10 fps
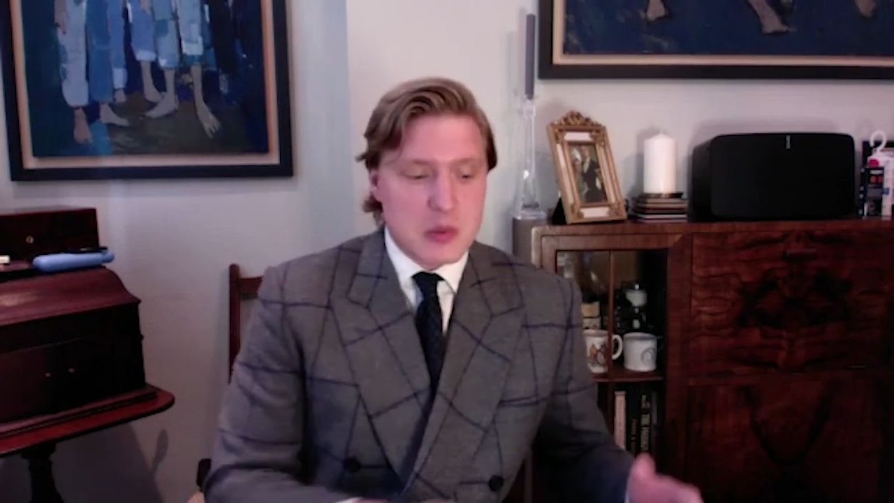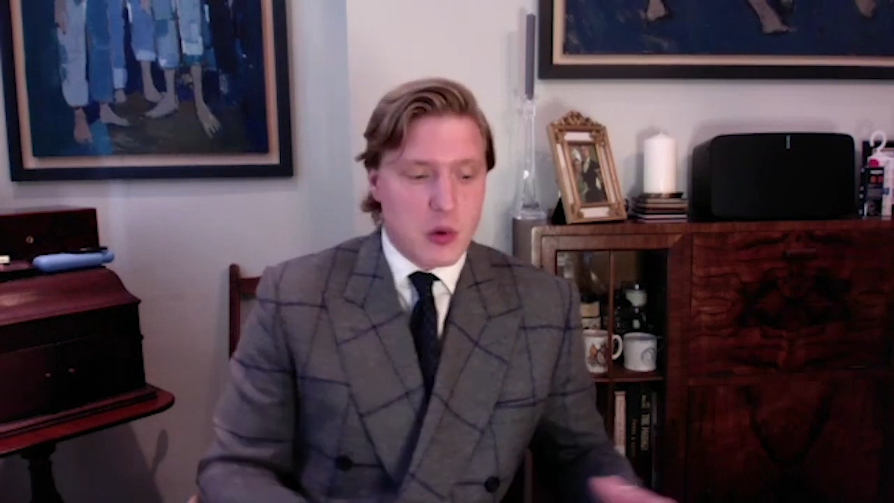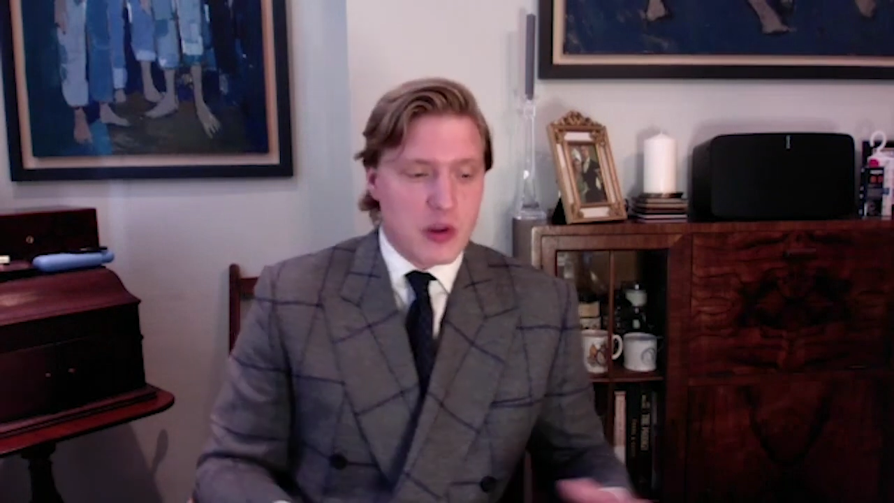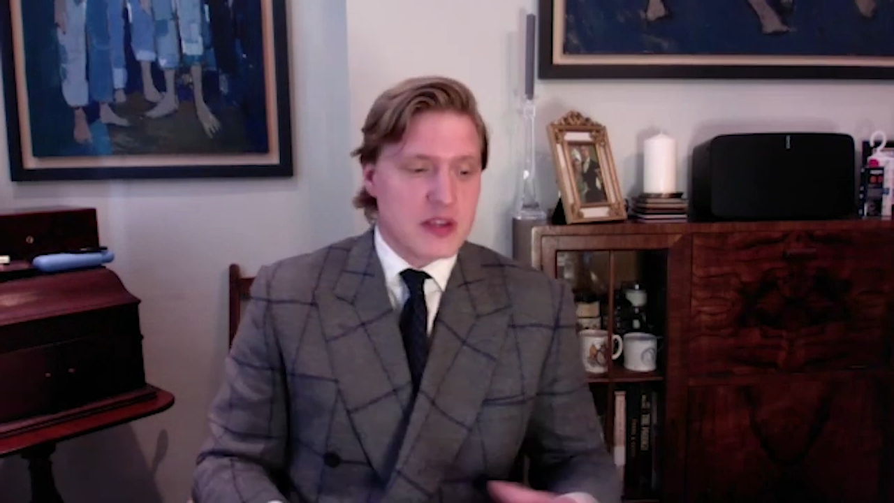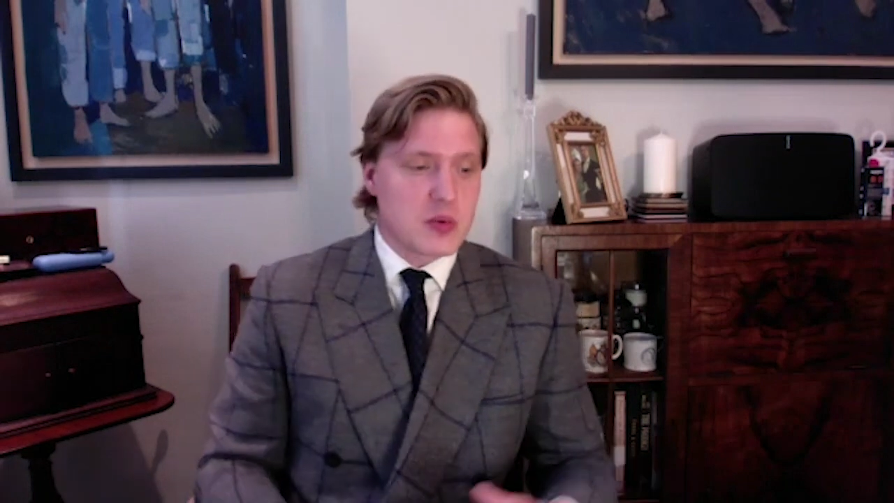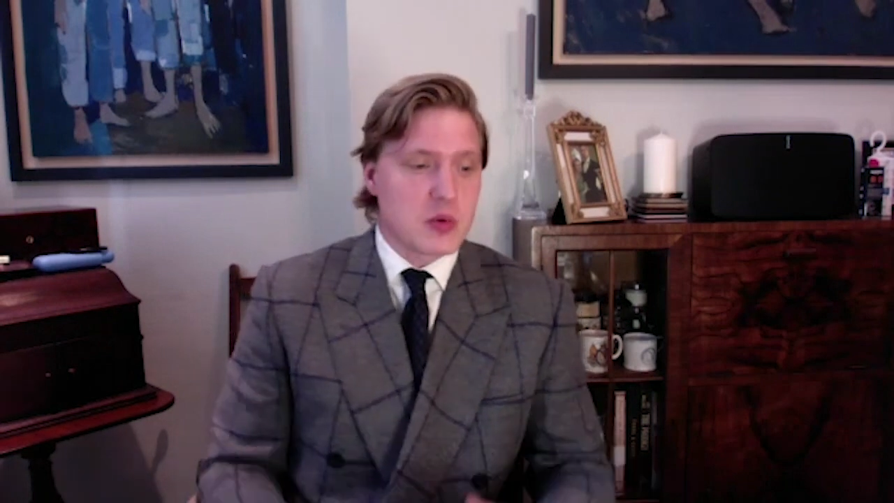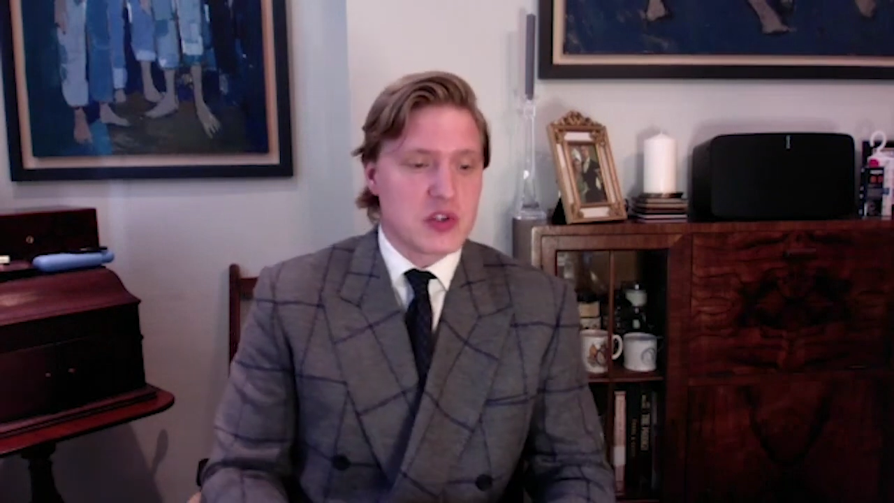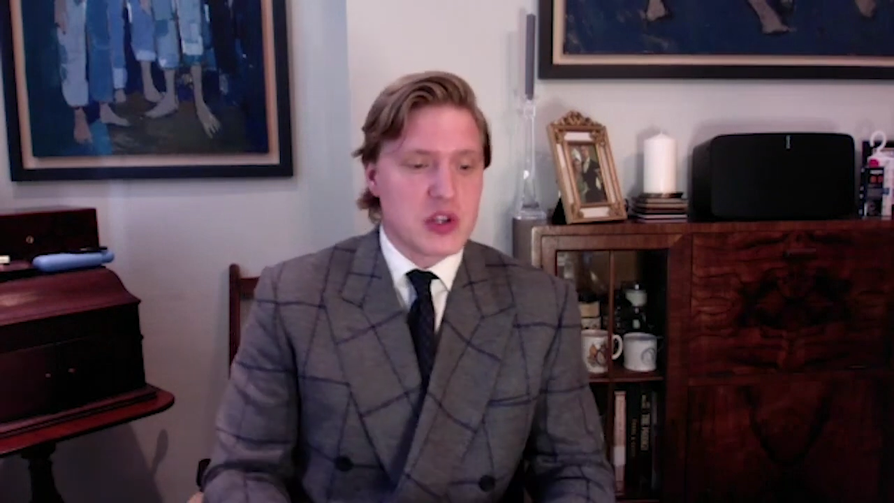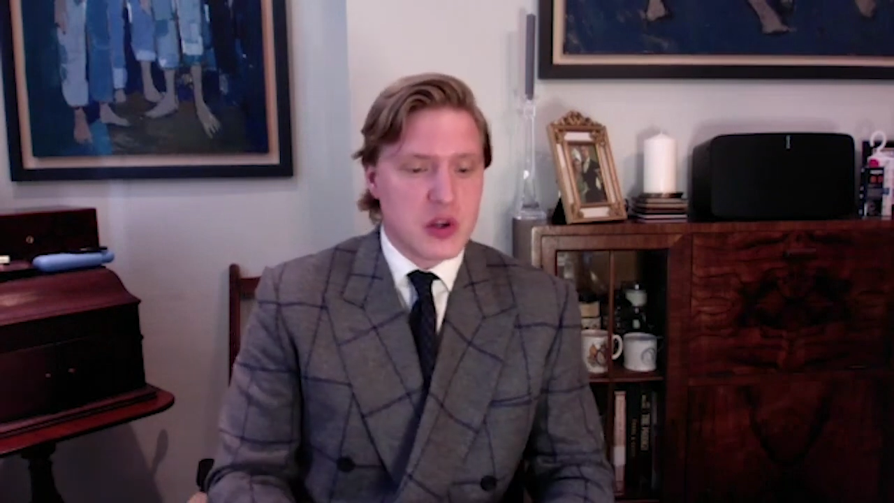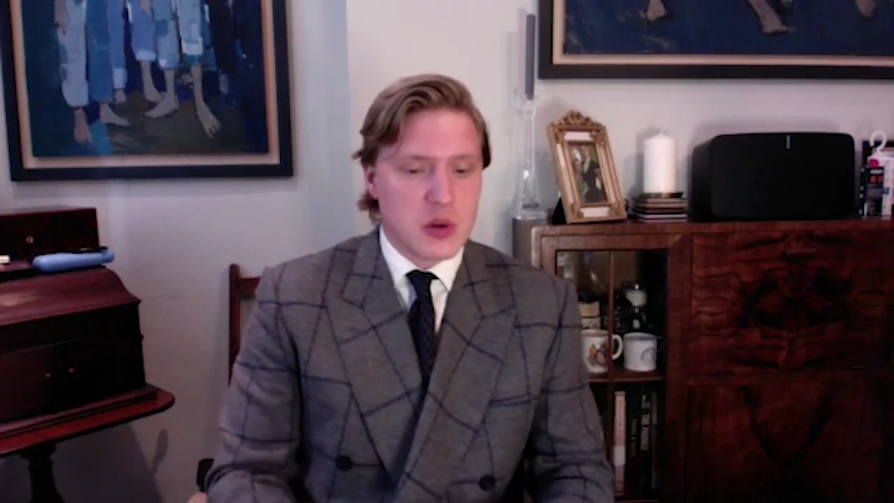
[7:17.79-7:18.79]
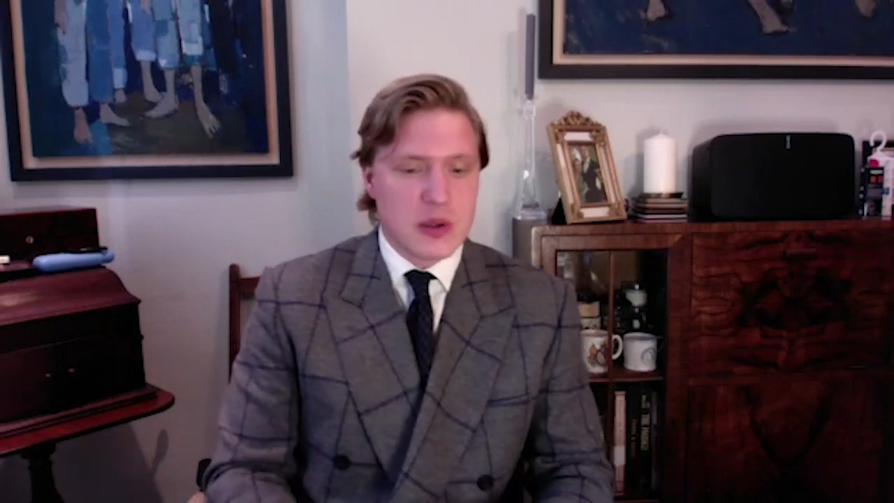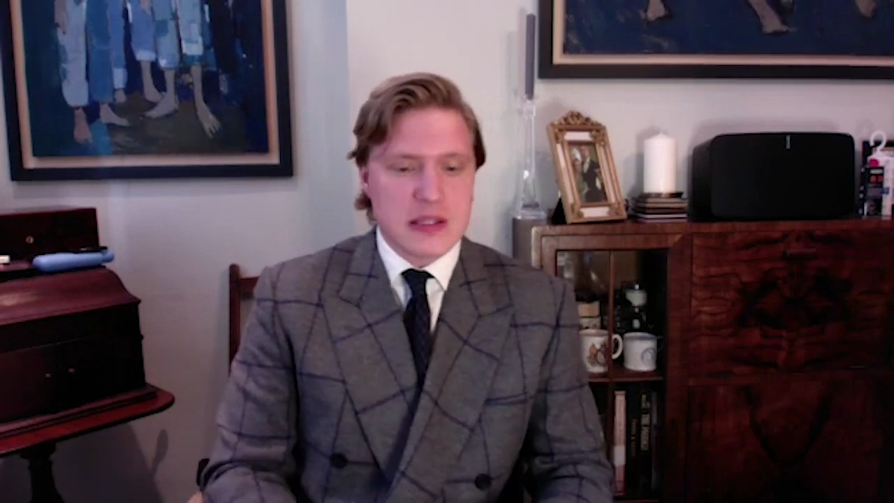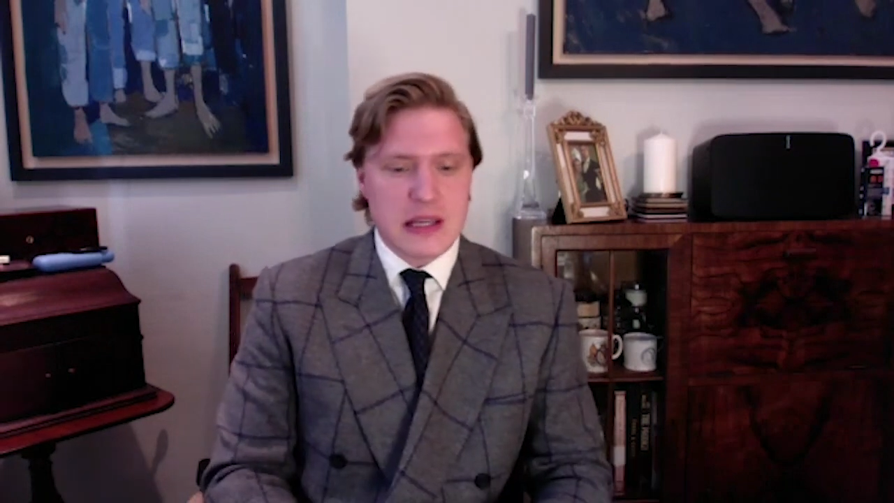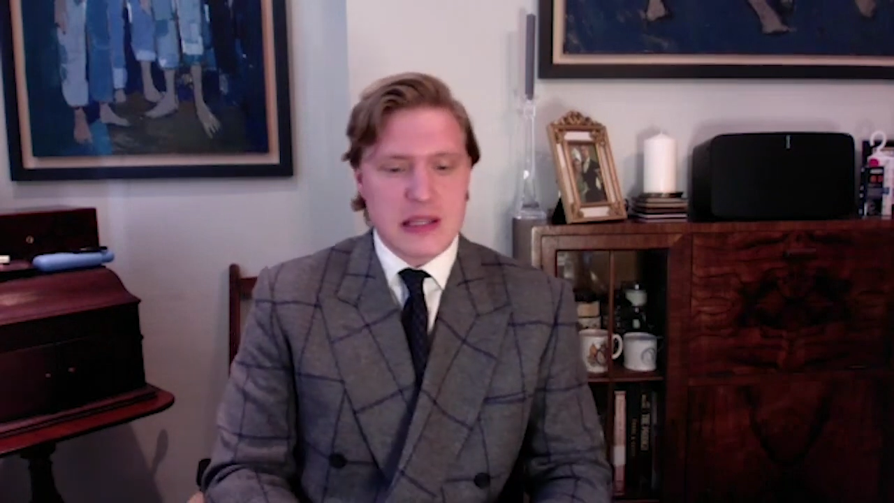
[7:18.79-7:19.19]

what this will do is